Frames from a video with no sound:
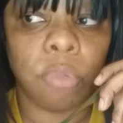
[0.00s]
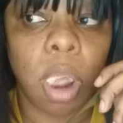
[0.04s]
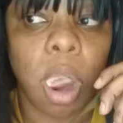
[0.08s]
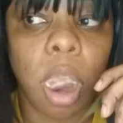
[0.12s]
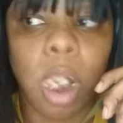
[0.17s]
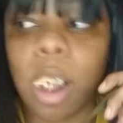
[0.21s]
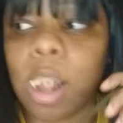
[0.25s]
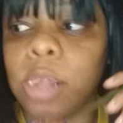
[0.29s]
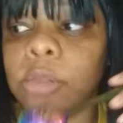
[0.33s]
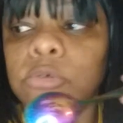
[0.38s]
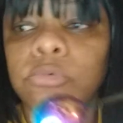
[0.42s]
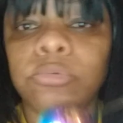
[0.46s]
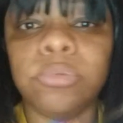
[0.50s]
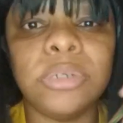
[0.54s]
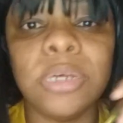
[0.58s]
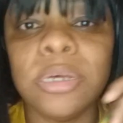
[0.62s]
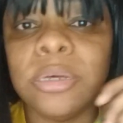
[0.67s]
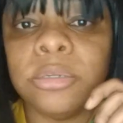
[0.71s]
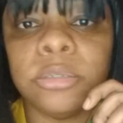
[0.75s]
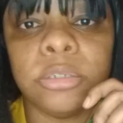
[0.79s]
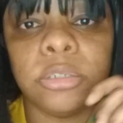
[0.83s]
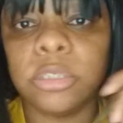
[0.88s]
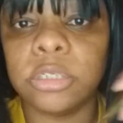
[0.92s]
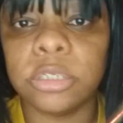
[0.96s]
I don't
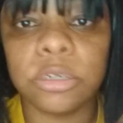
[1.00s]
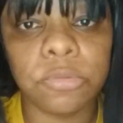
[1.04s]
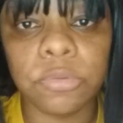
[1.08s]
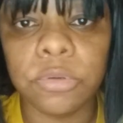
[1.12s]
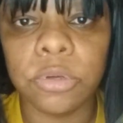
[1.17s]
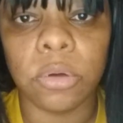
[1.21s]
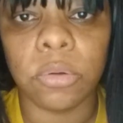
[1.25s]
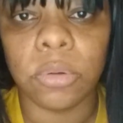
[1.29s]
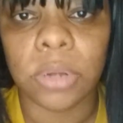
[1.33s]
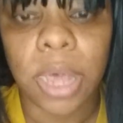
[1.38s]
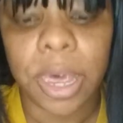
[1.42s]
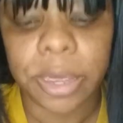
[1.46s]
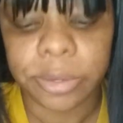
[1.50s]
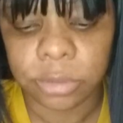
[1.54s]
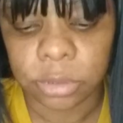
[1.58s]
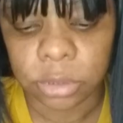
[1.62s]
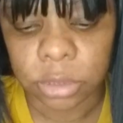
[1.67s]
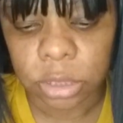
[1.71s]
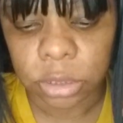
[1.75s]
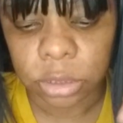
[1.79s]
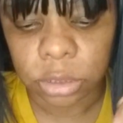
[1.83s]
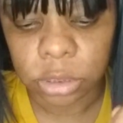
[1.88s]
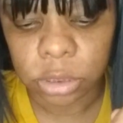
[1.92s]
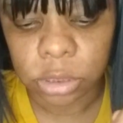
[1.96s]
eat cereal like
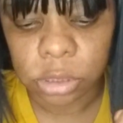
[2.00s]
this.